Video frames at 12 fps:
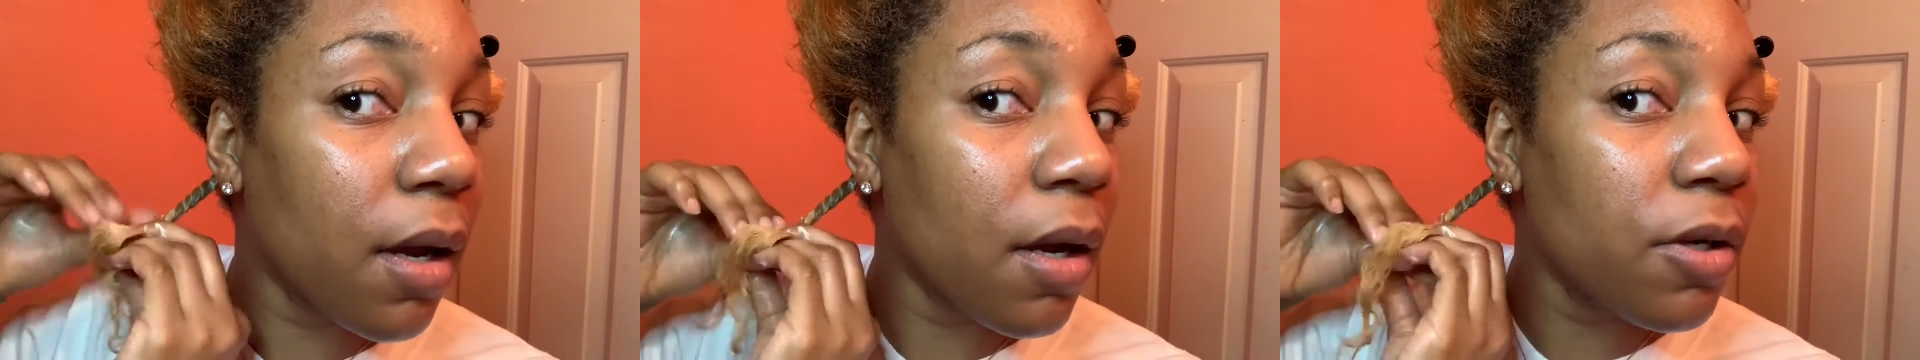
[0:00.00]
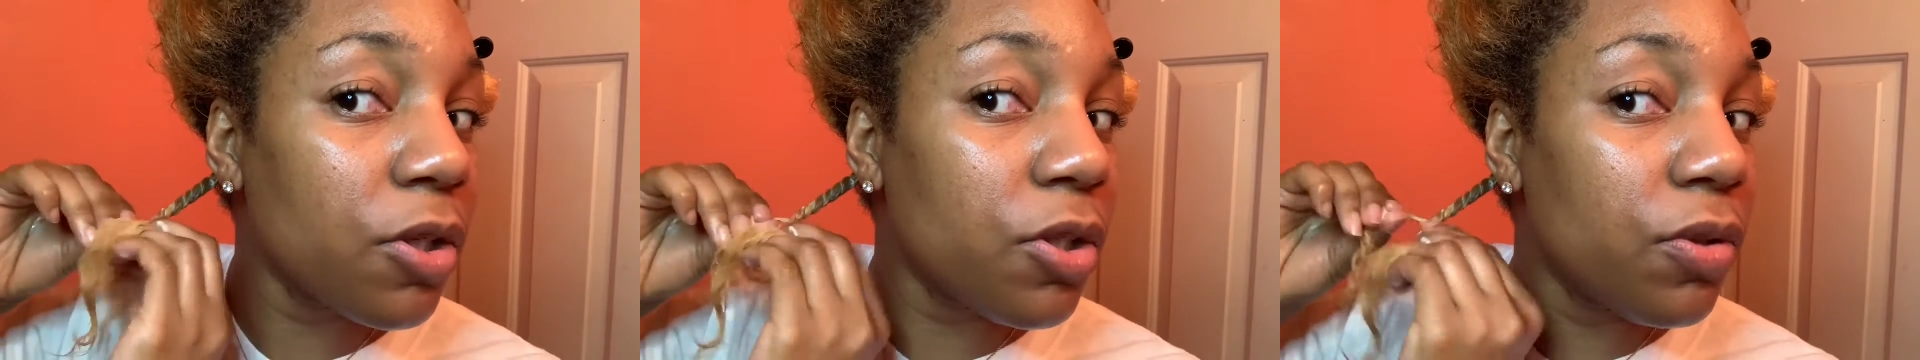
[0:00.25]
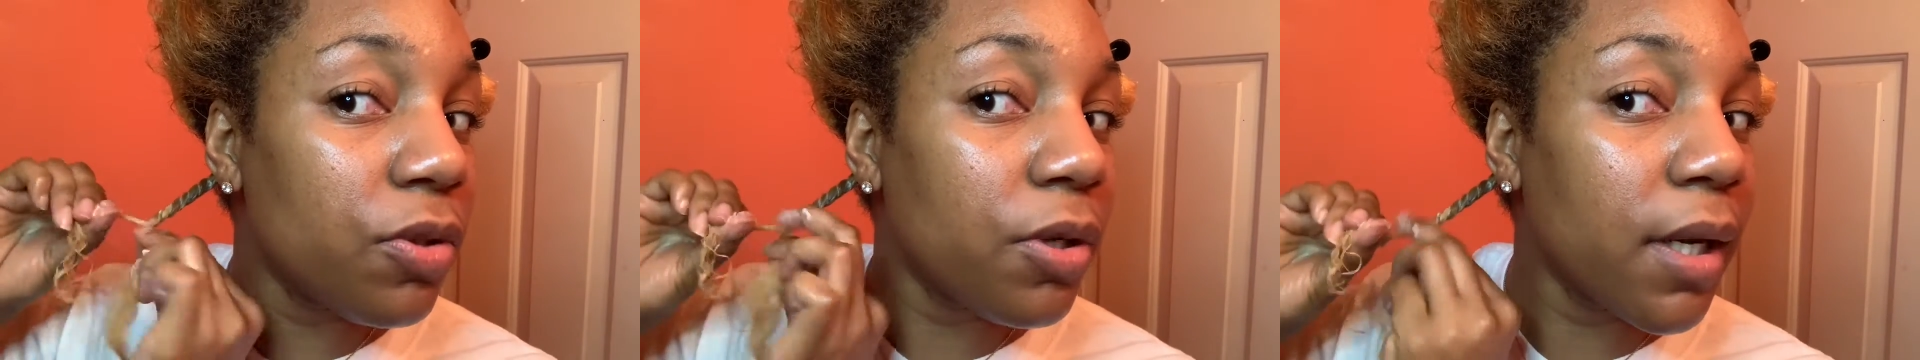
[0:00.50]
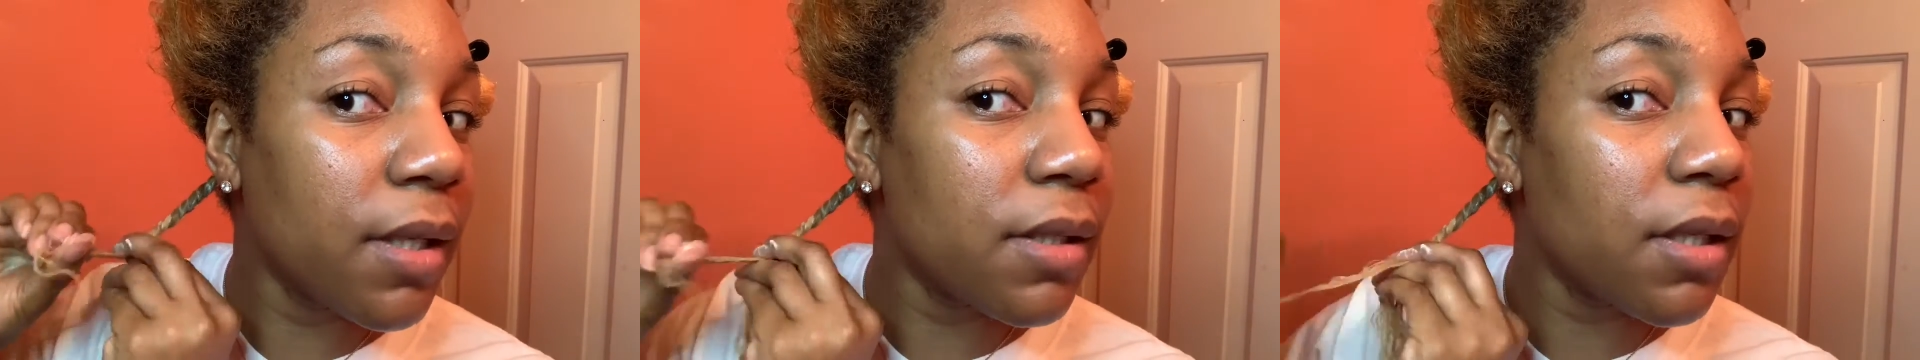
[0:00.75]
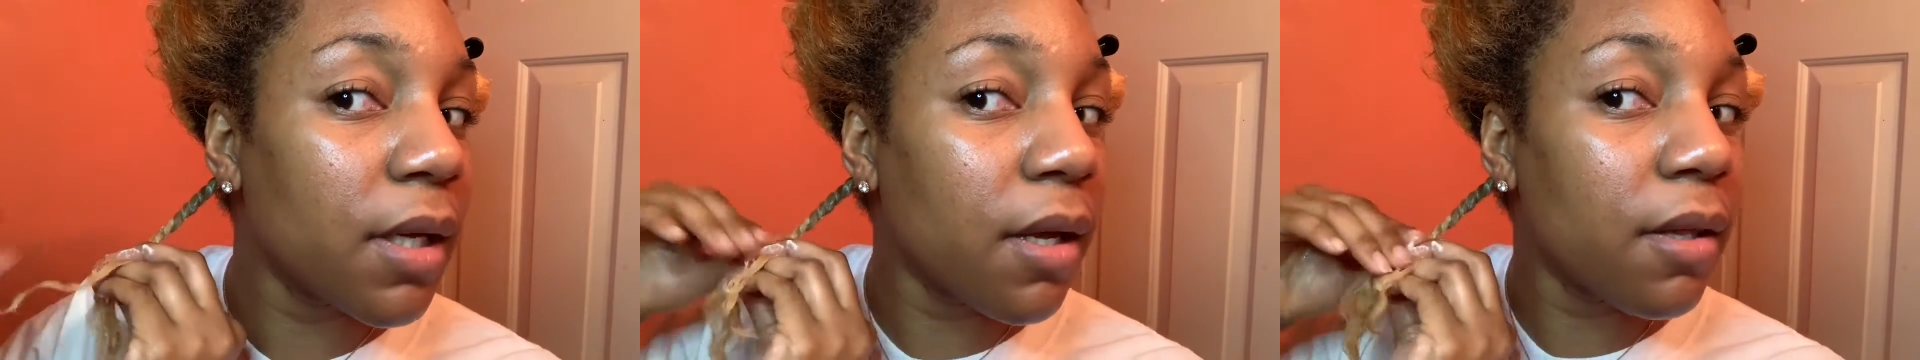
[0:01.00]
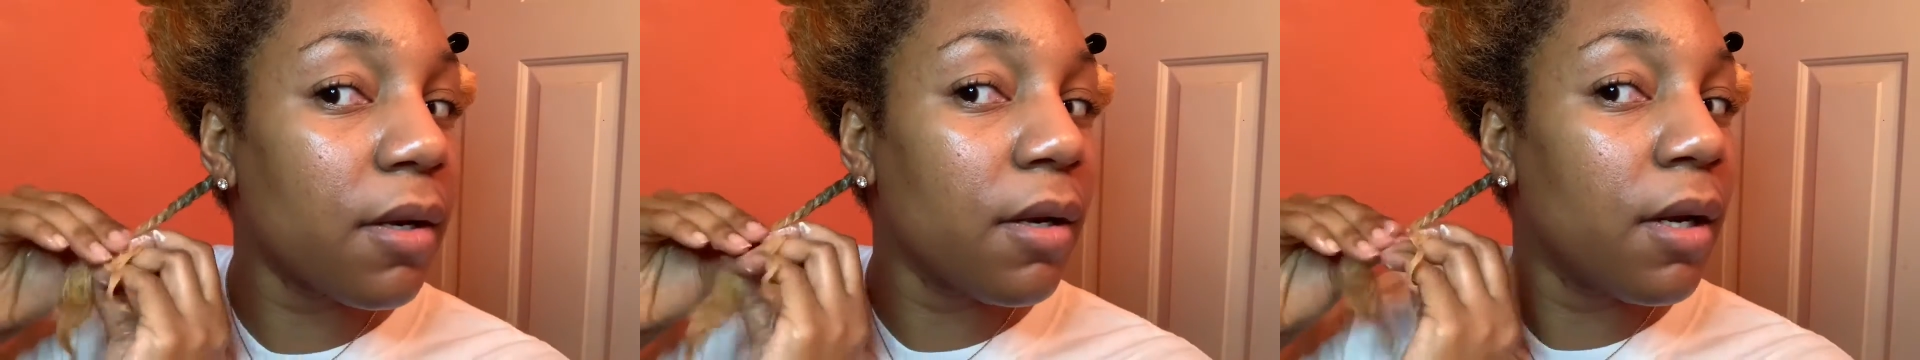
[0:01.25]
the two strands
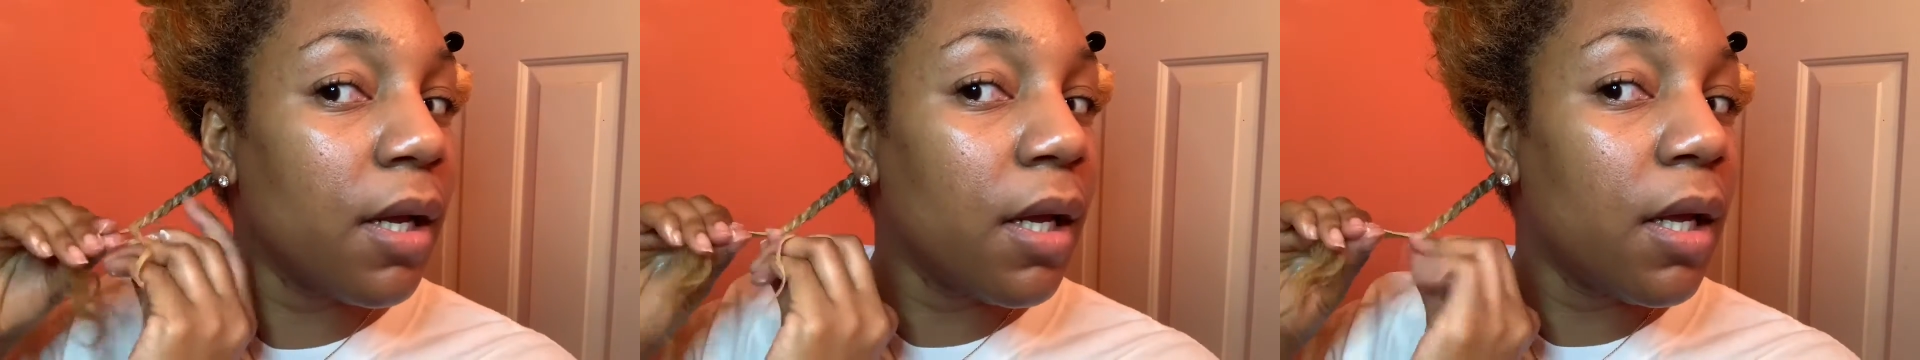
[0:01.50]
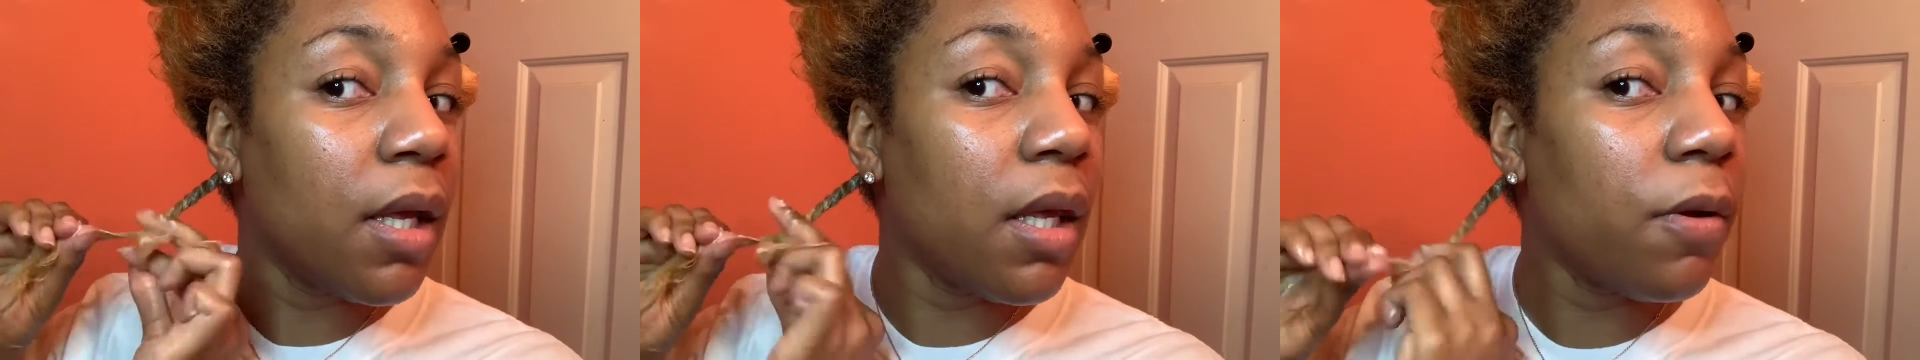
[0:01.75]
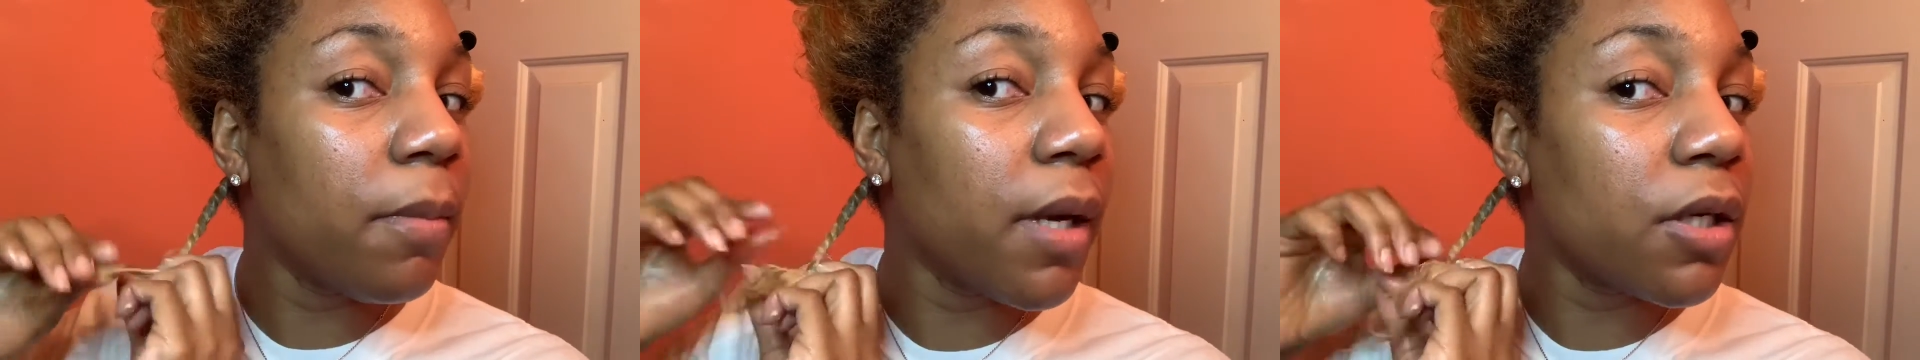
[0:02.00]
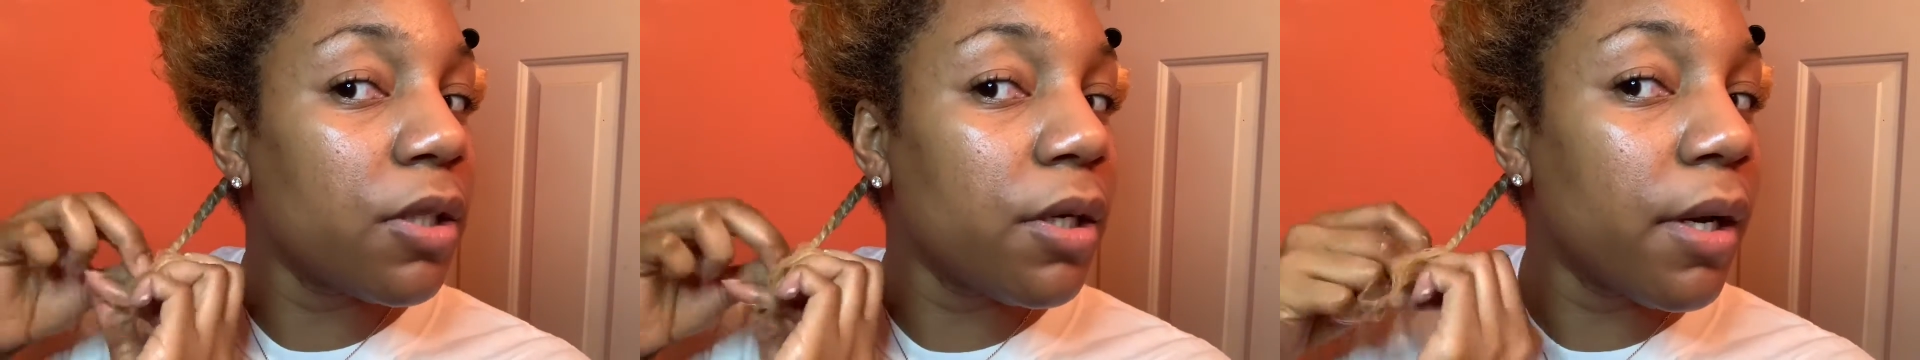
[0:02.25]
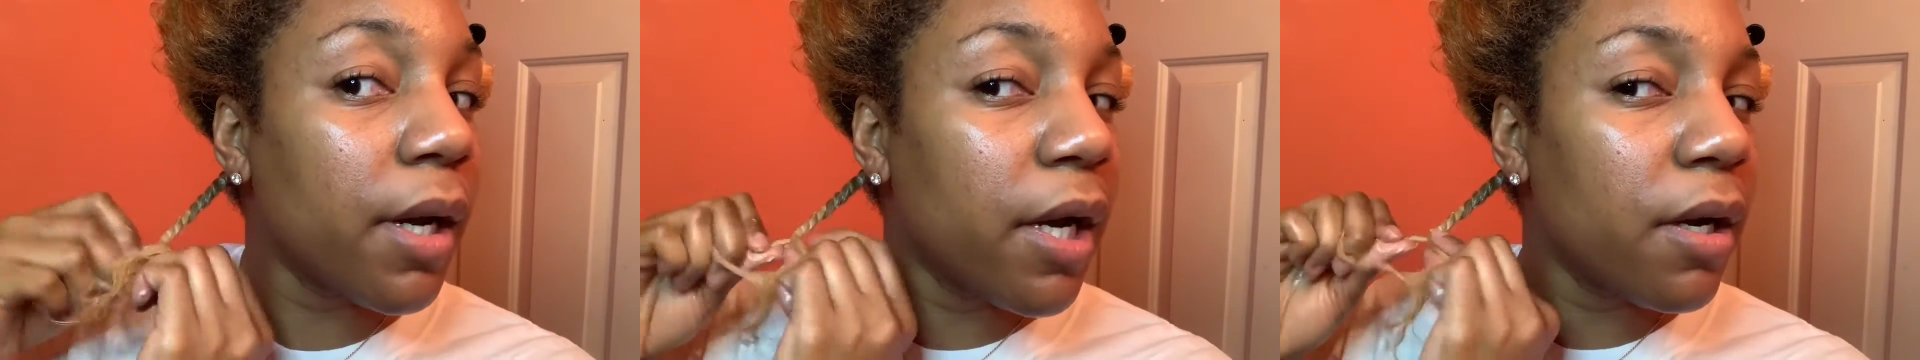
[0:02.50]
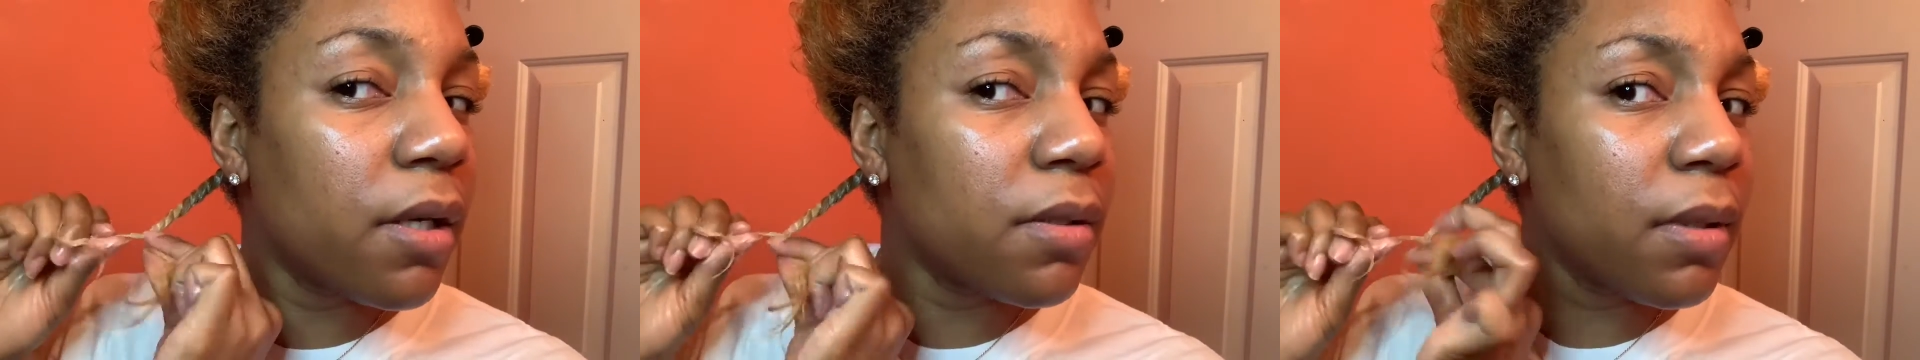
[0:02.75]
together. You wanna make sure your
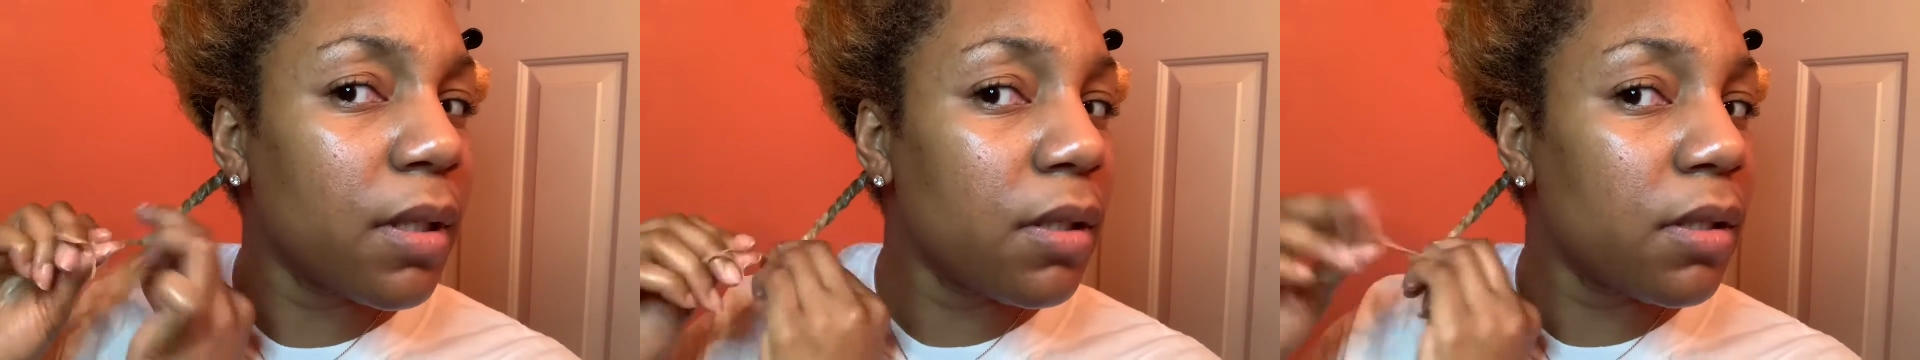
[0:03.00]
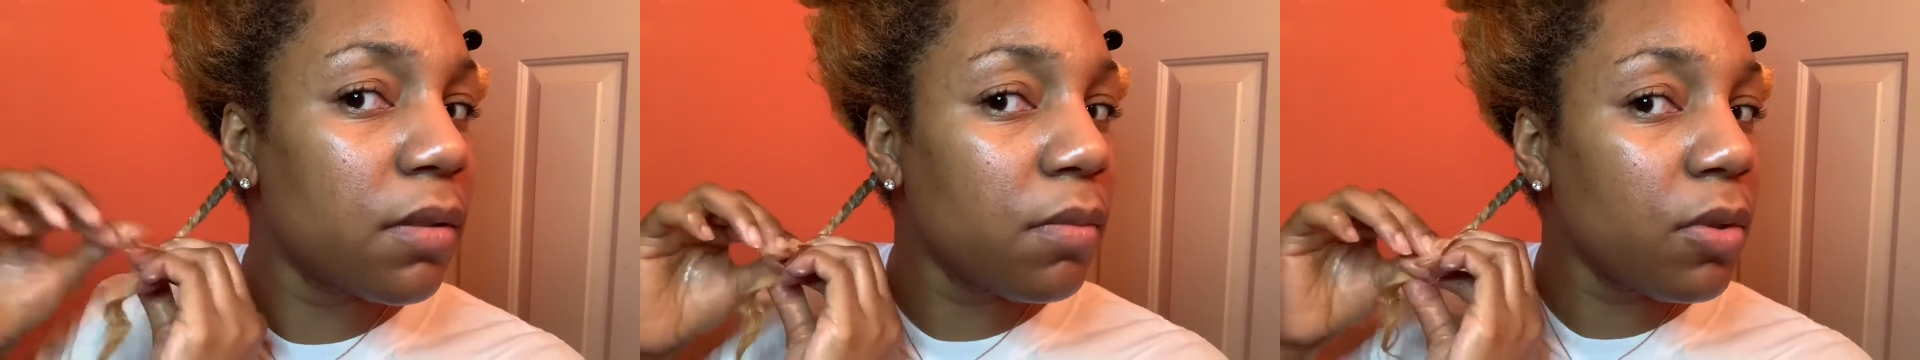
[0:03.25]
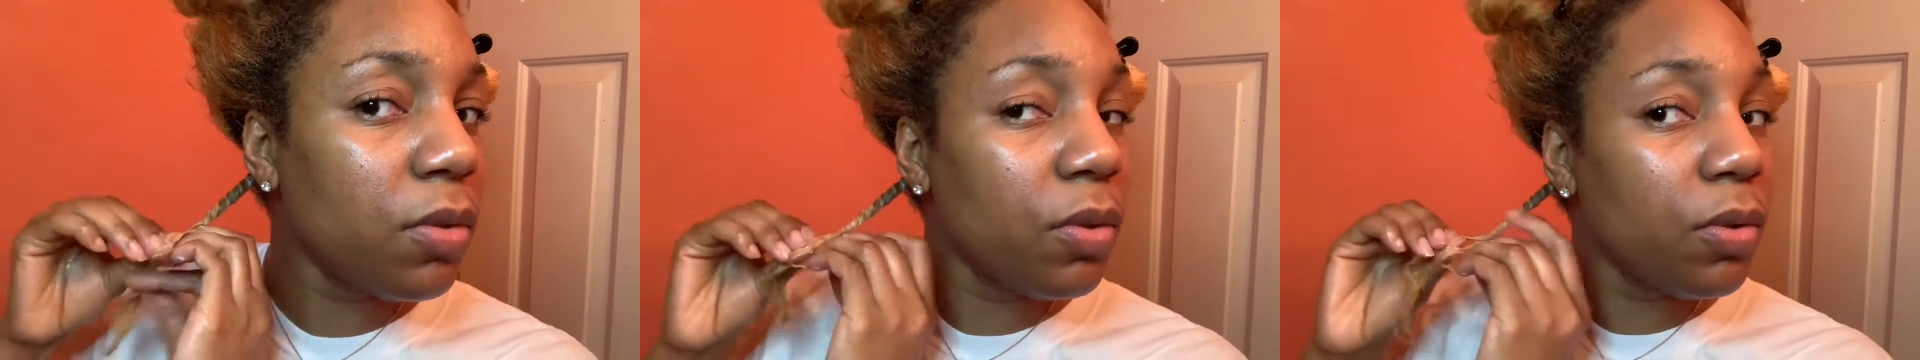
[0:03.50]
hair is really smooth.